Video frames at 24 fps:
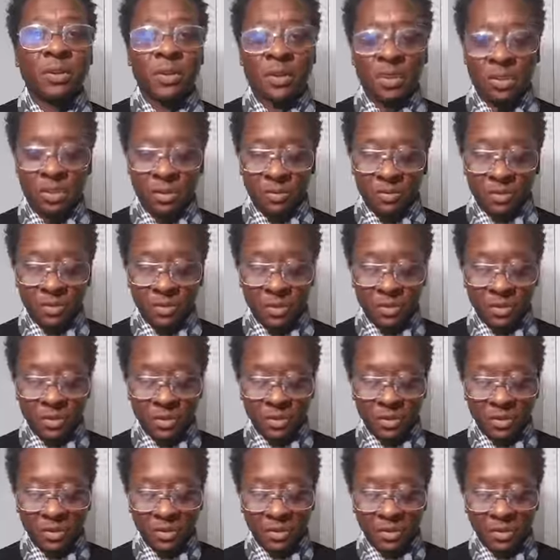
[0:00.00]

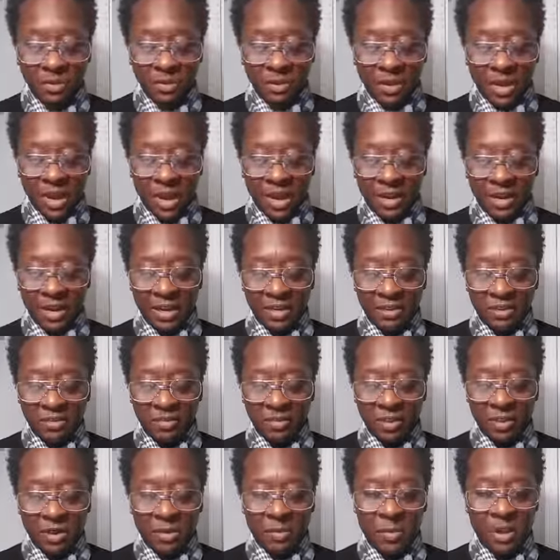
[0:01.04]
Uh, I'll get to it
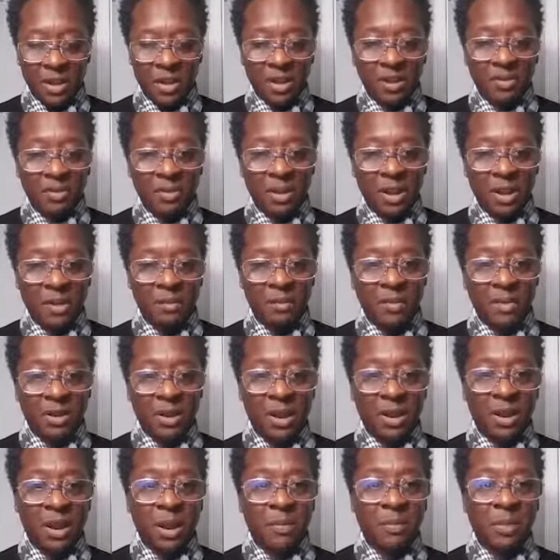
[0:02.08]
in a minute. It'll come, it'll
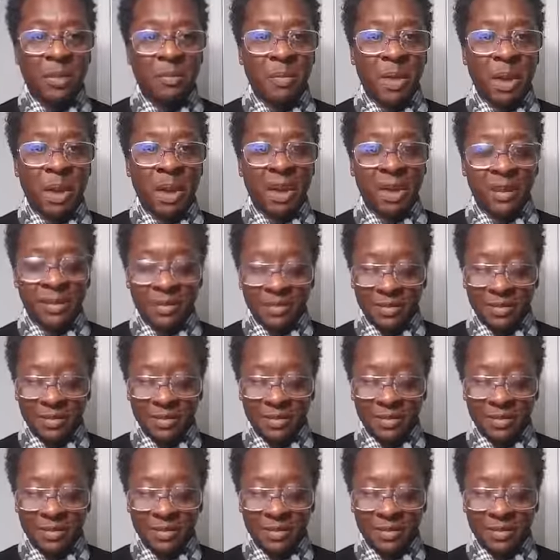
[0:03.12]
come to mind.